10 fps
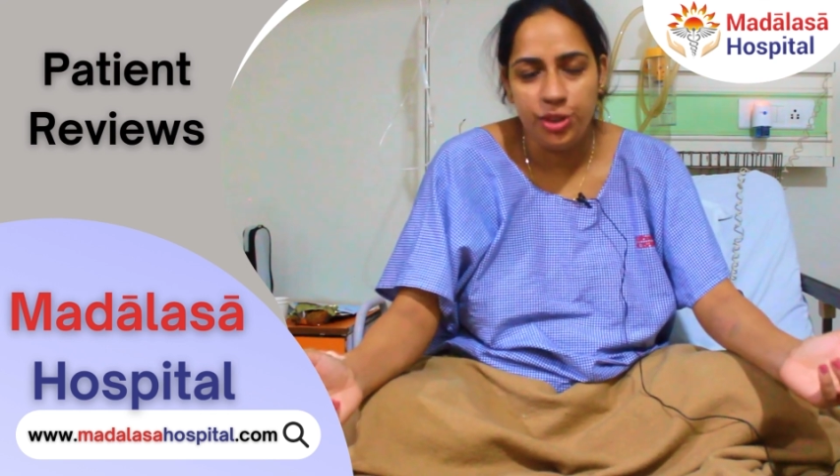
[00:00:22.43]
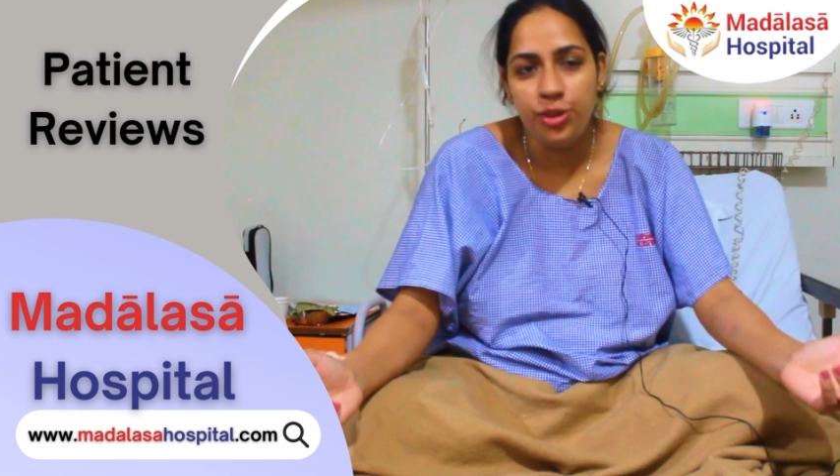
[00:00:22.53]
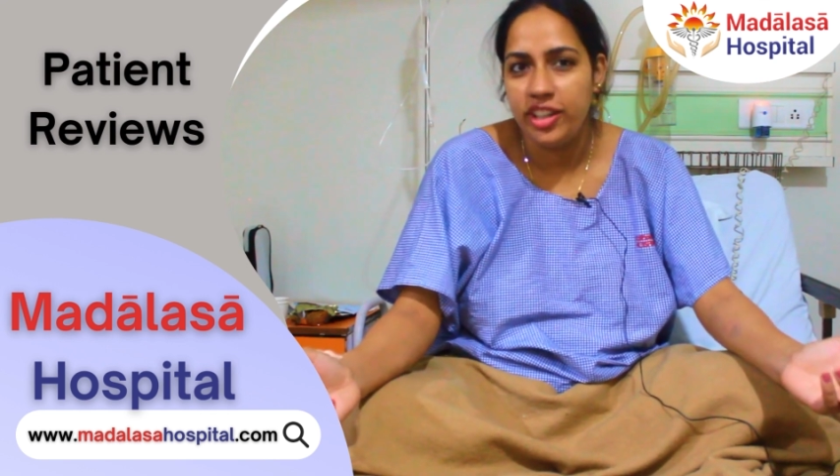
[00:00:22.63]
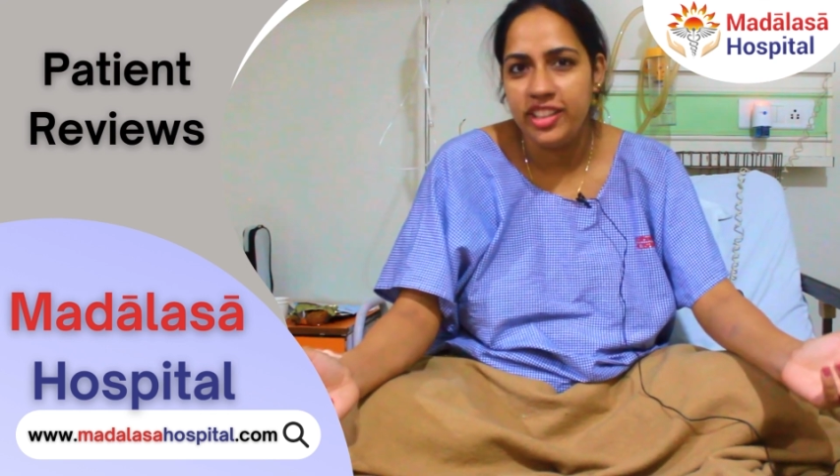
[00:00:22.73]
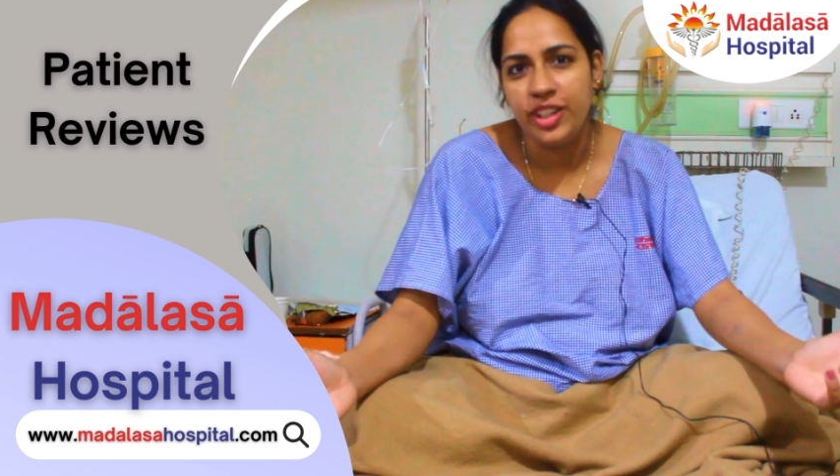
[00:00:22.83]

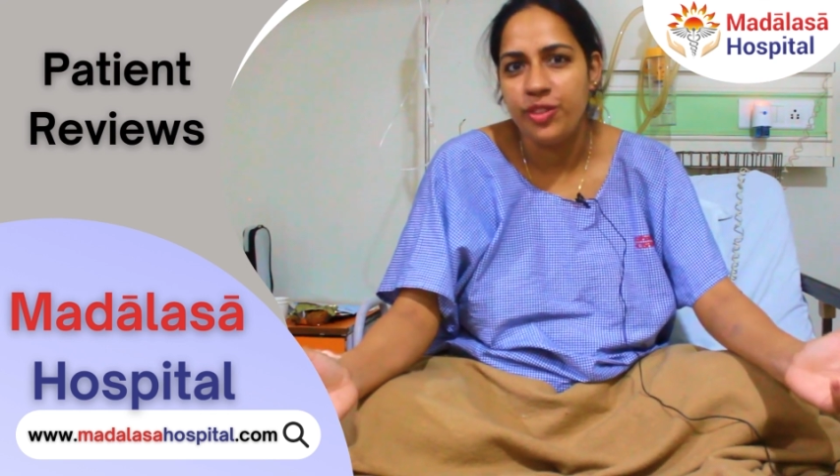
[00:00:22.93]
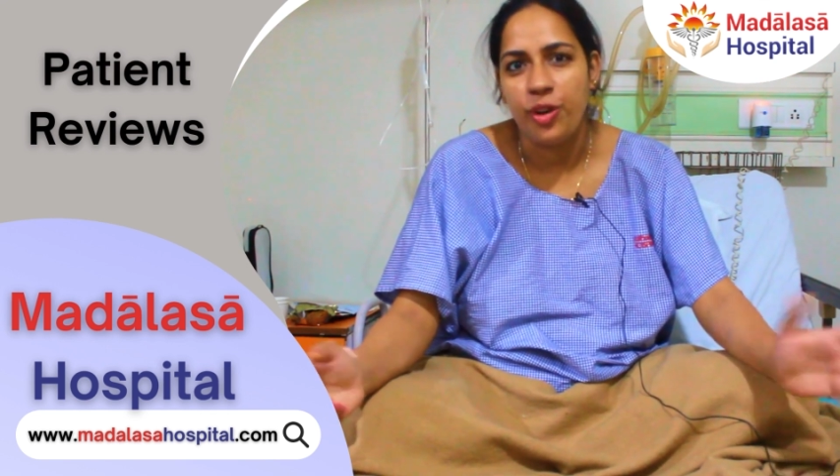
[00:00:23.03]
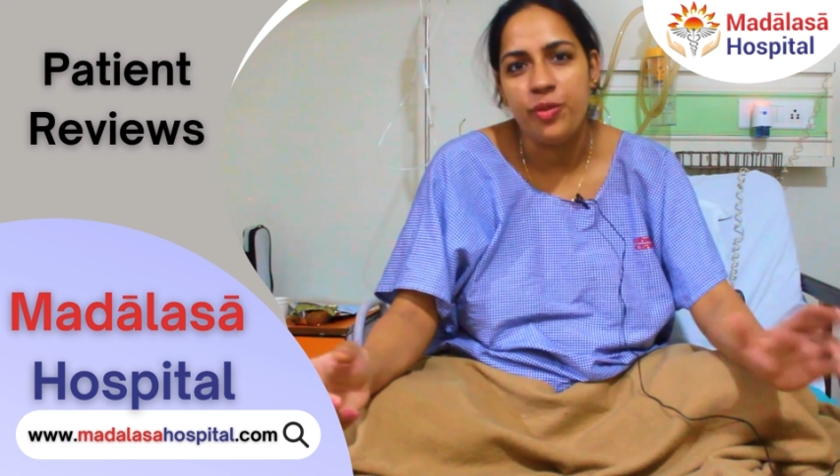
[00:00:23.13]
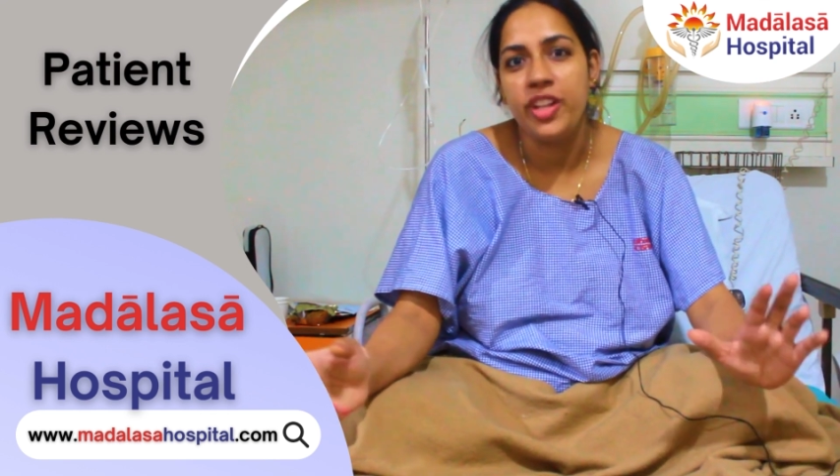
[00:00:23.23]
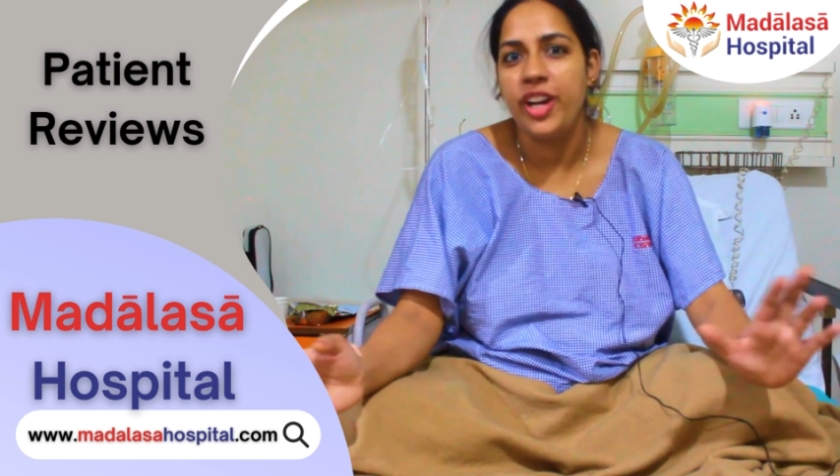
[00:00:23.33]
nutrition
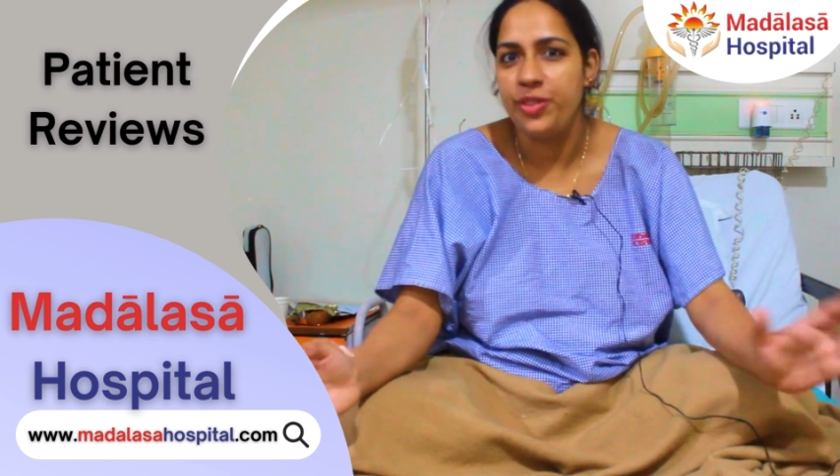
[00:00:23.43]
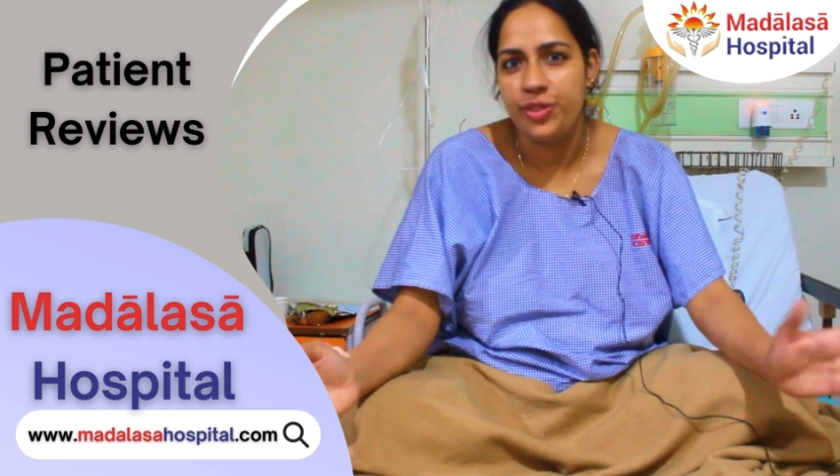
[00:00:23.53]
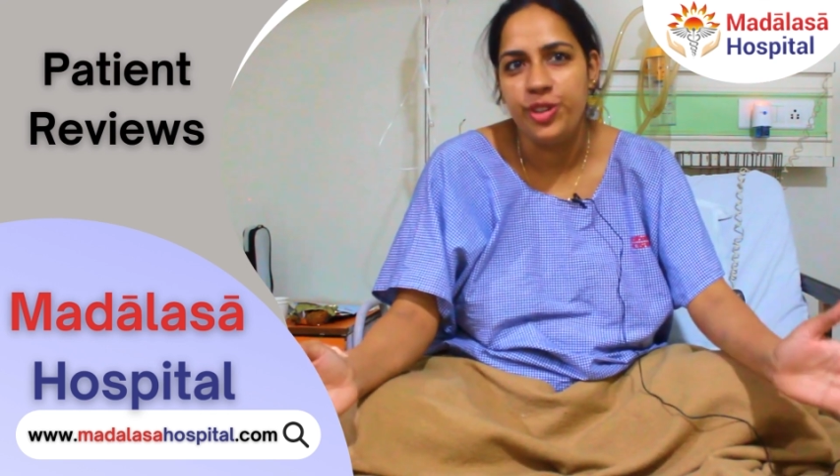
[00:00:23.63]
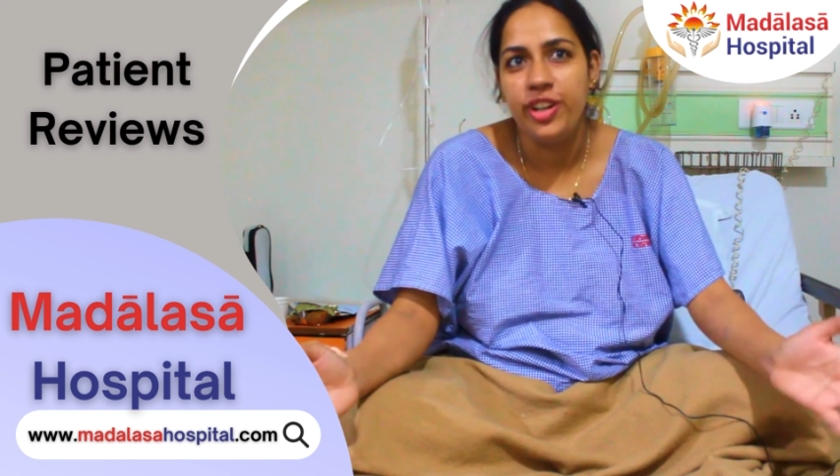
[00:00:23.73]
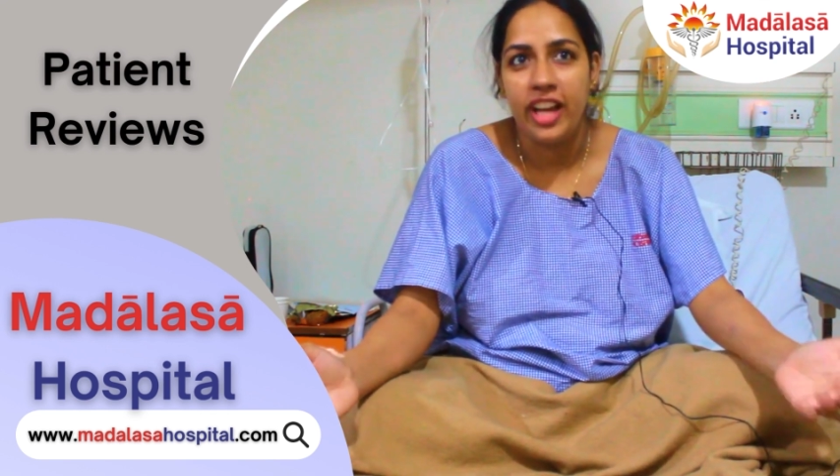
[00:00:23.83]
from that
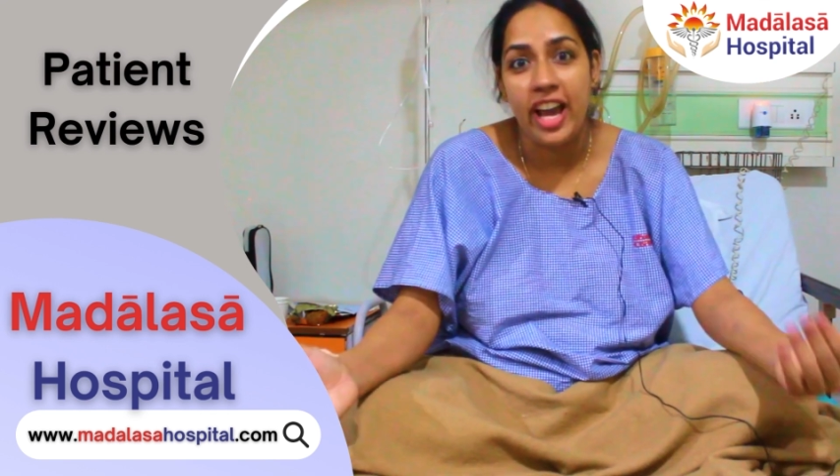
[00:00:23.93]
food,